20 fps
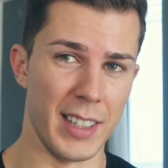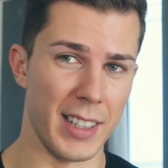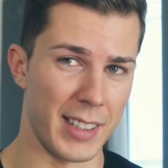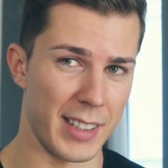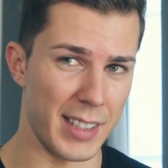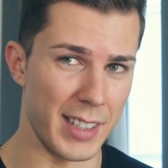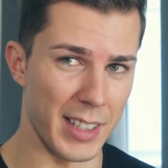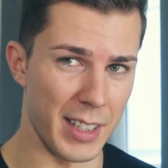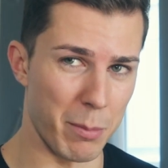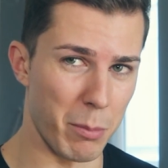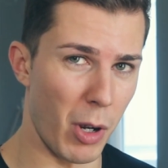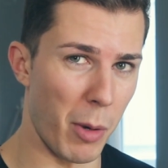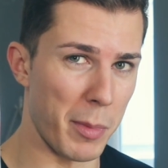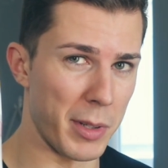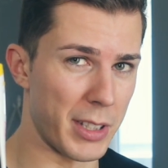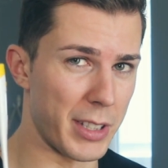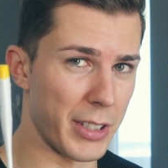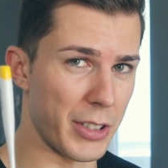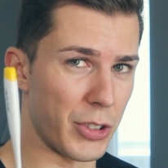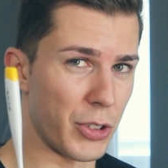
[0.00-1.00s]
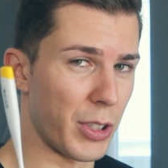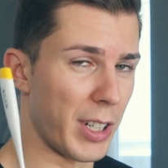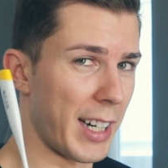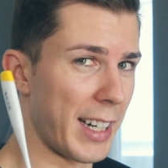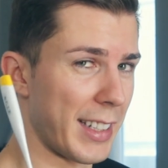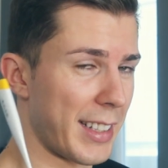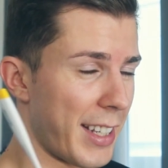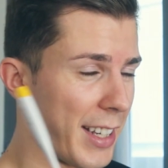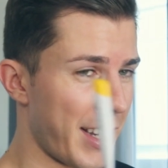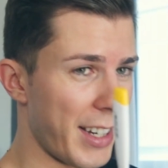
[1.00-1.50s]
The thermometer
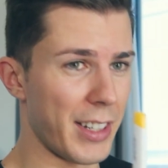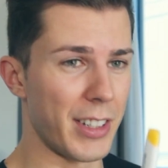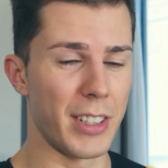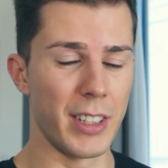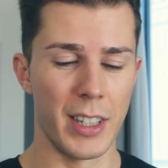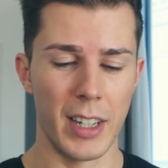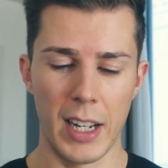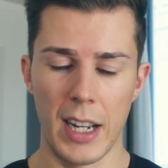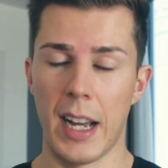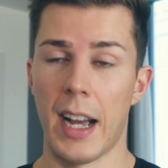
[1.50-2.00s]
right here.